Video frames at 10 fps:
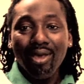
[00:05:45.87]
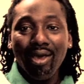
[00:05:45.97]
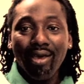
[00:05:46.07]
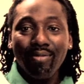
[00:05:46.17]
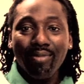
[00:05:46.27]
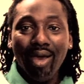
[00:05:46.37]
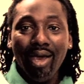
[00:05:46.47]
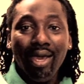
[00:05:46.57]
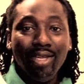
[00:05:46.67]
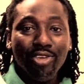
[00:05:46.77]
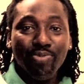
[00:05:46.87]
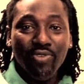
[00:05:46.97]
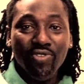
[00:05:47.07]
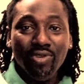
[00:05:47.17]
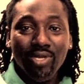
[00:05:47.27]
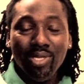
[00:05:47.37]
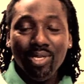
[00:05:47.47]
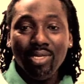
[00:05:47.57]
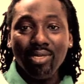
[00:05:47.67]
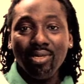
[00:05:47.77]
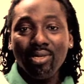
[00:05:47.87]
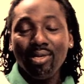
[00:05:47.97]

I had the opportunity,